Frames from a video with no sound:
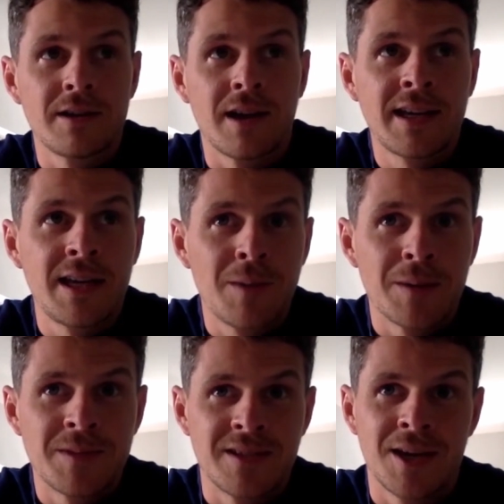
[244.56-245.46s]
I keep
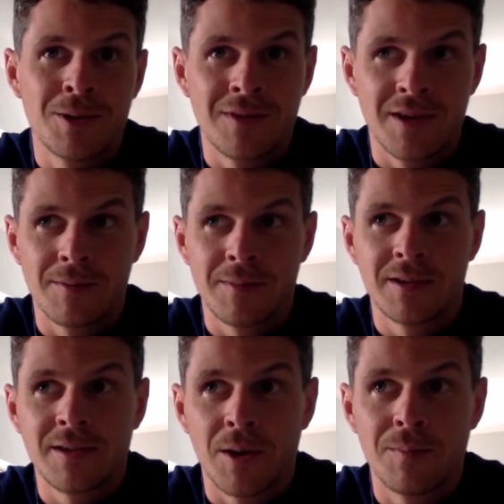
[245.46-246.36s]
up to date with it. I
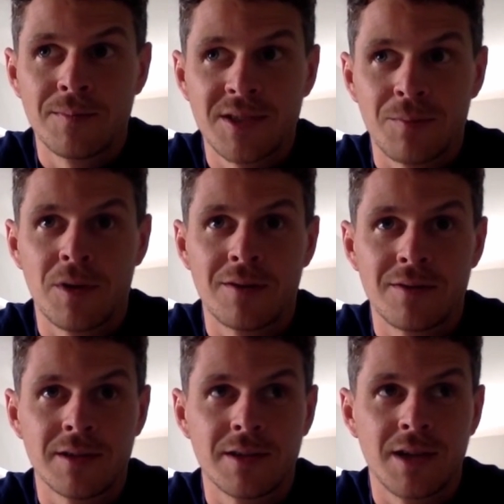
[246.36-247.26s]
mean, I'm somewhat of
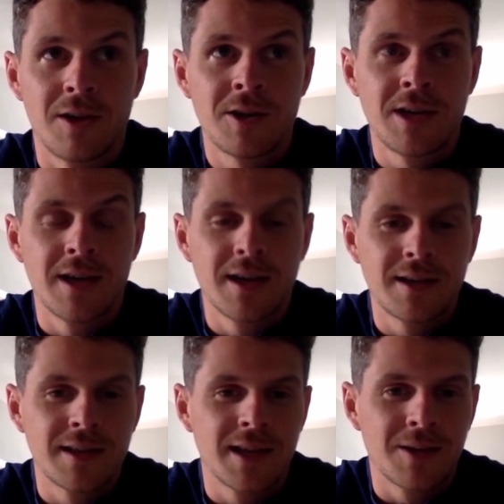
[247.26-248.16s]
a hockey
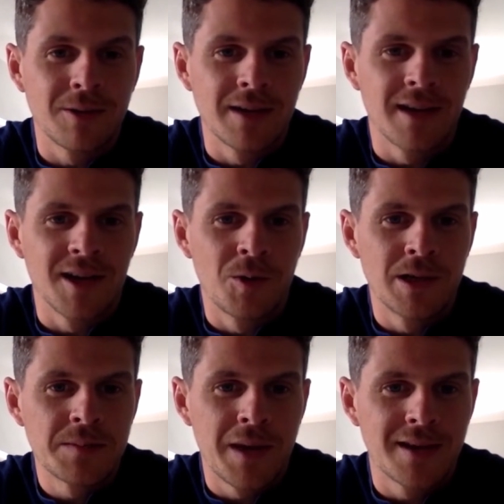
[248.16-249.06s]
nerd in that way that I
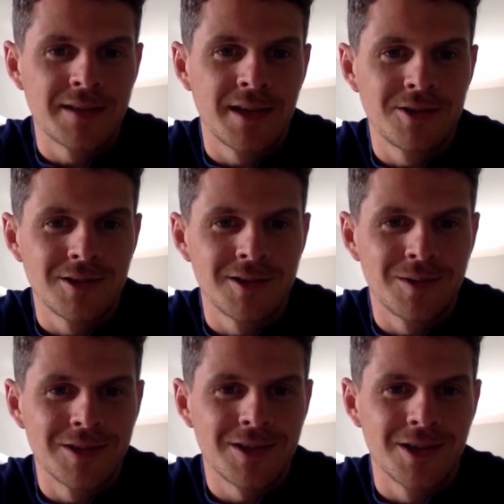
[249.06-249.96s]
always pay attention to
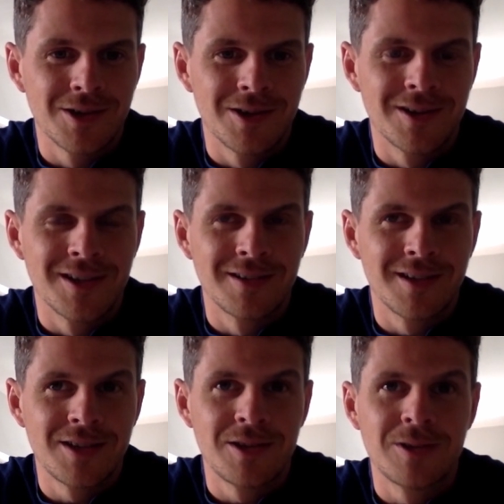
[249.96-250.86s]
what's going on
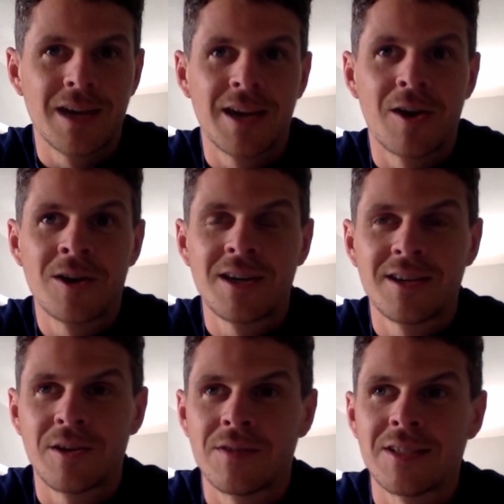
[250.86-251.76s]
in UK hockey.
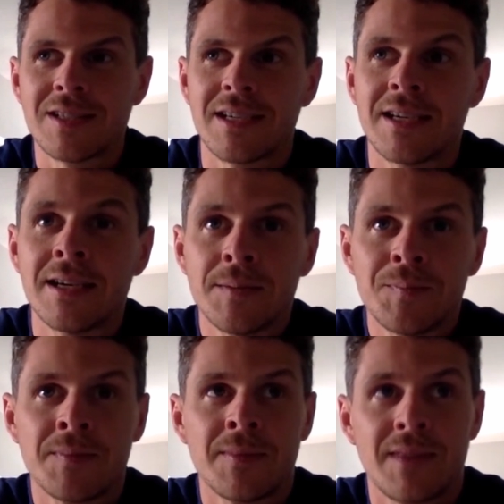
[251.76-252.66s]
And obviously,
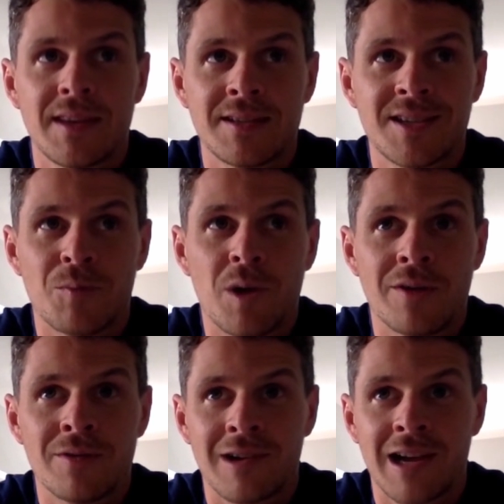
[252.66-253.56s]
there's somewhat
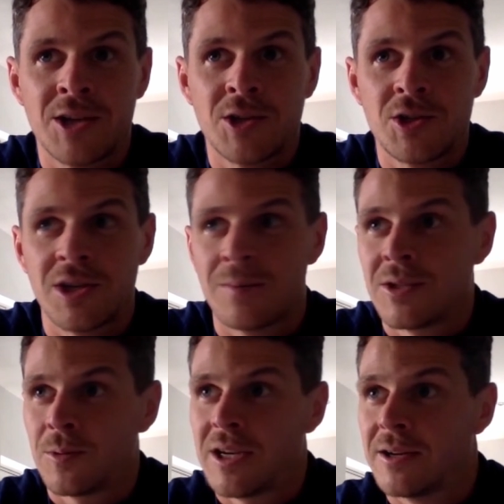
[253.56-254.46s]
of a relationship
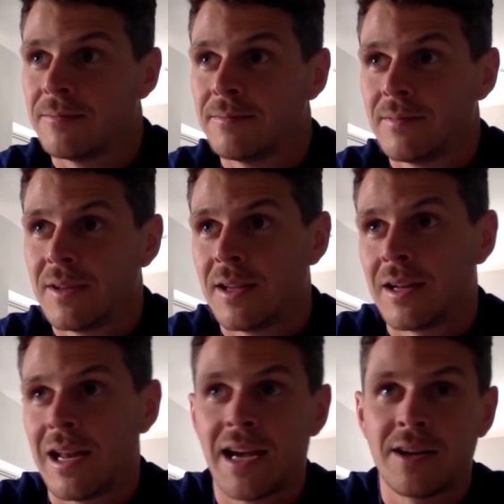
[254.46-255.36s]
between the
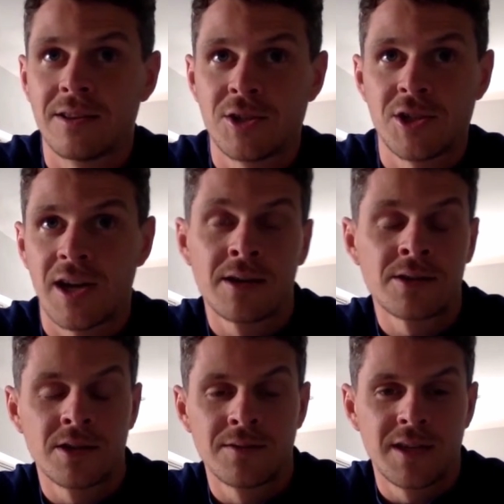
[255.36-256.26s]
clan and the
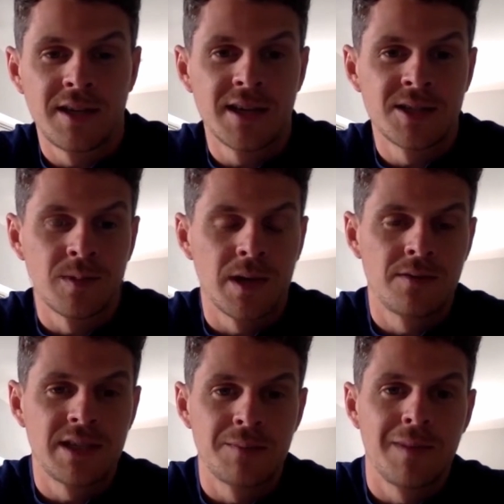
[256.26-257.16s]
Sharks over the years where
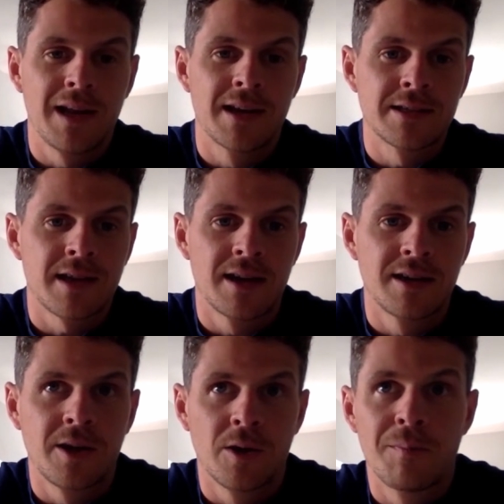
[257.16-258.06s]
you've seen players kind
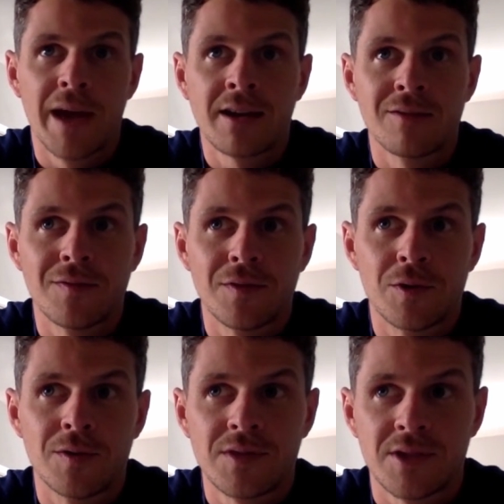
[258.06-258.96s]
of going back and forth.